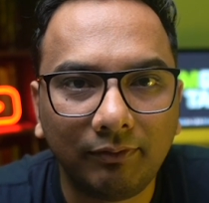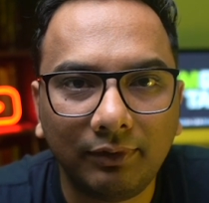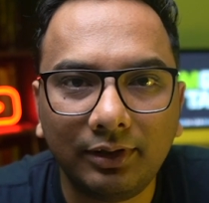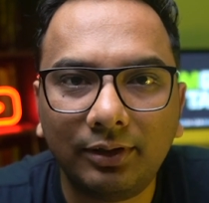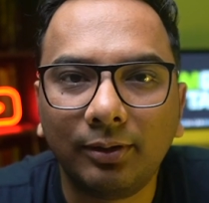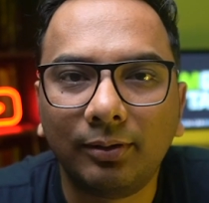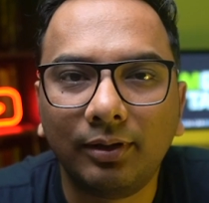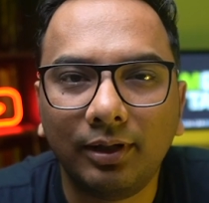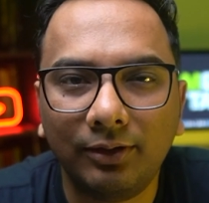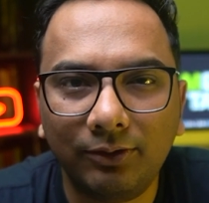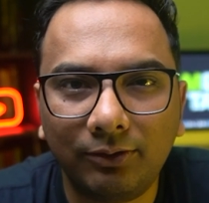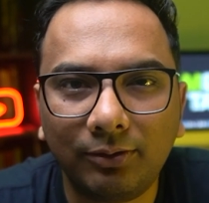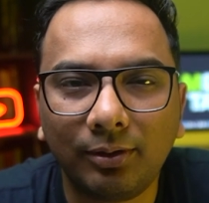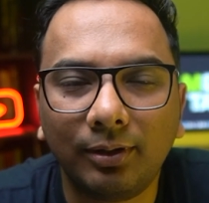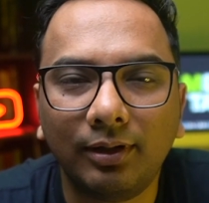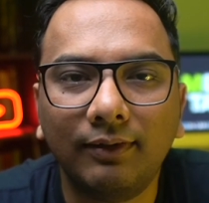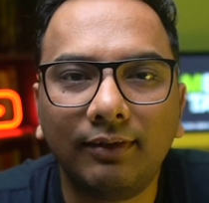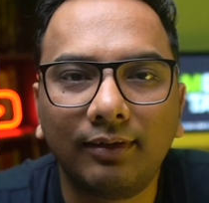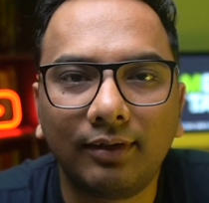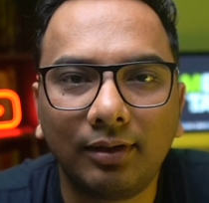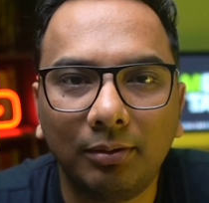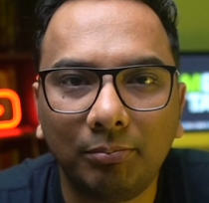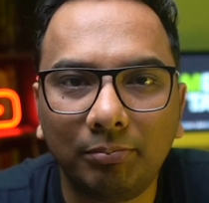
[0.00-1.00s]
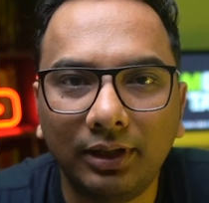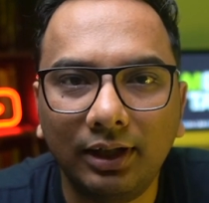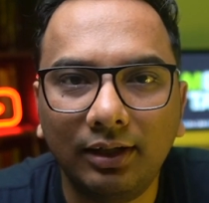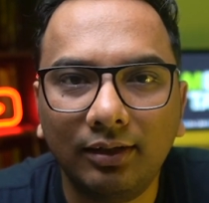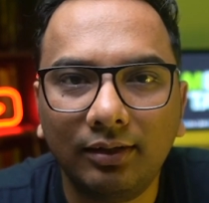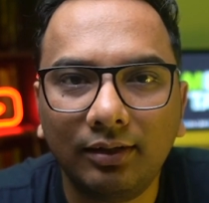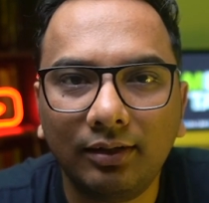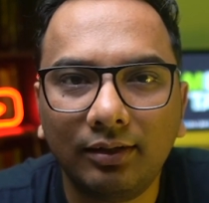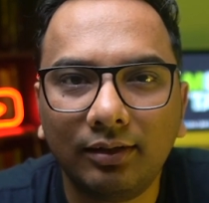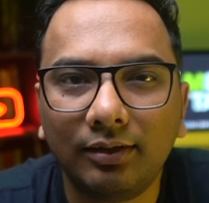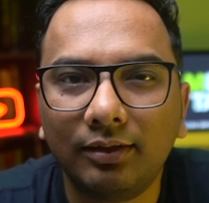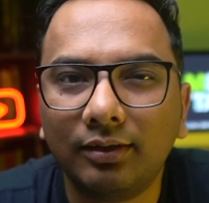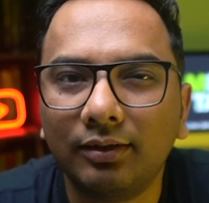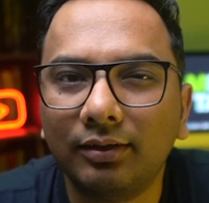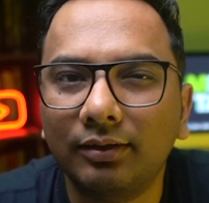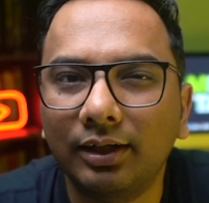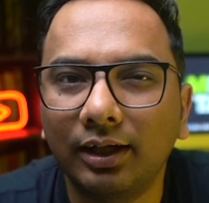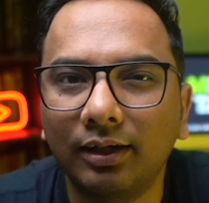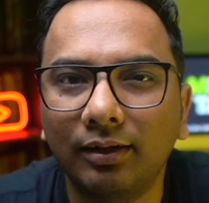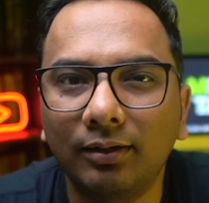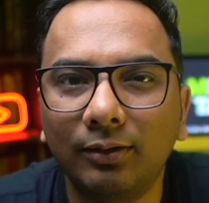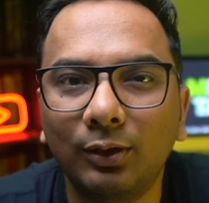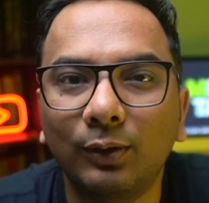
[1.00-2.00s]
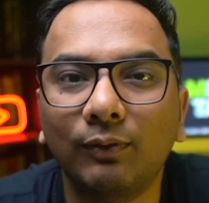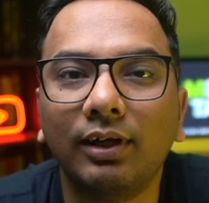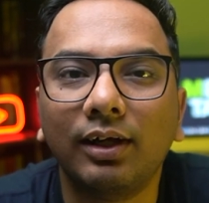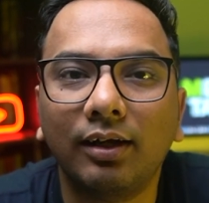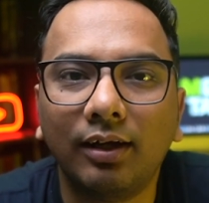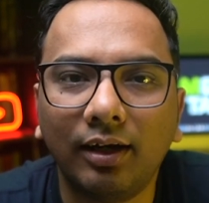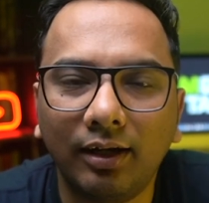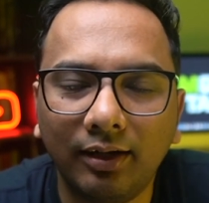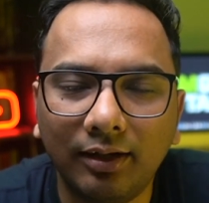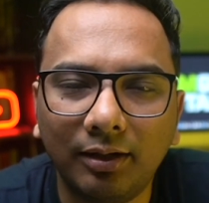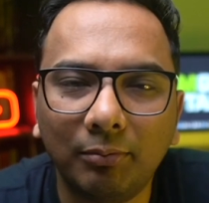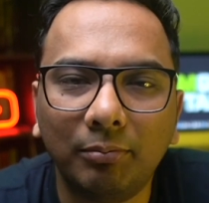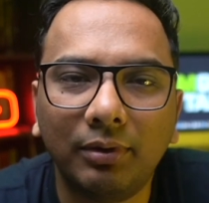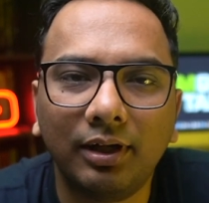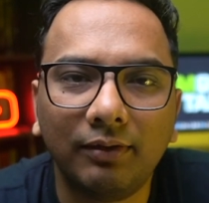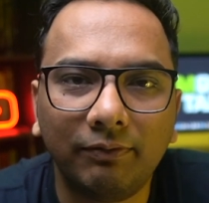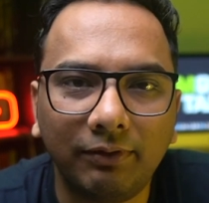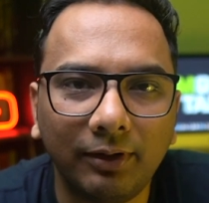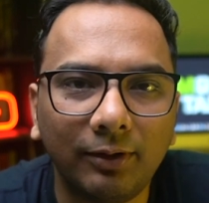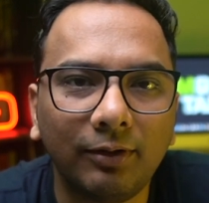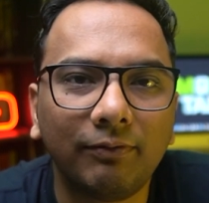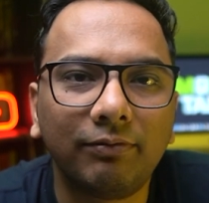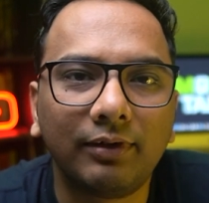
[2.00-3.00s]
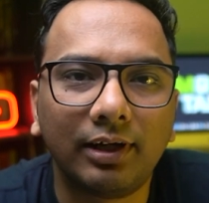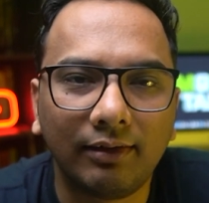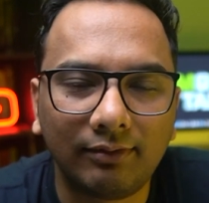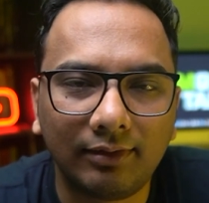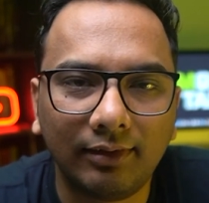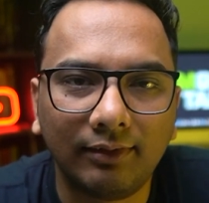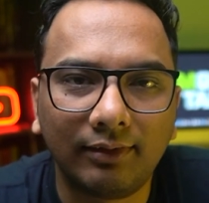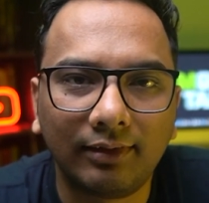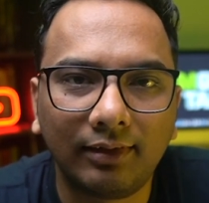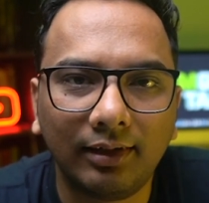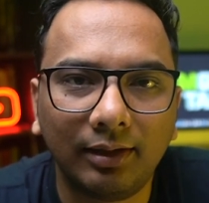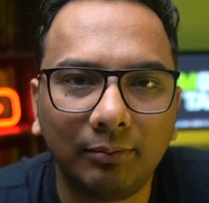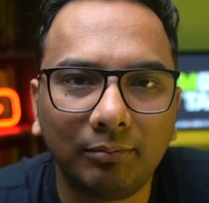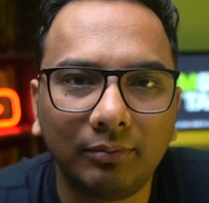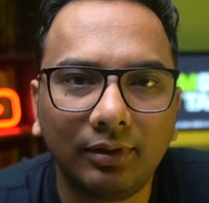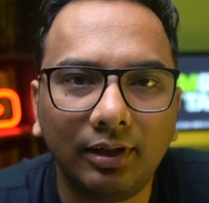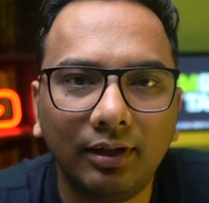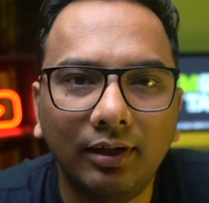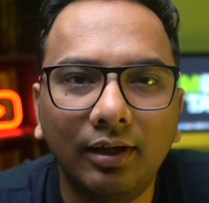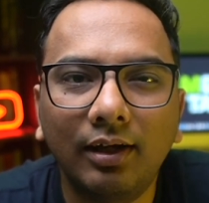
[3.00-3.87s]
with your insurance company, then you will get the benefit of cashless claim.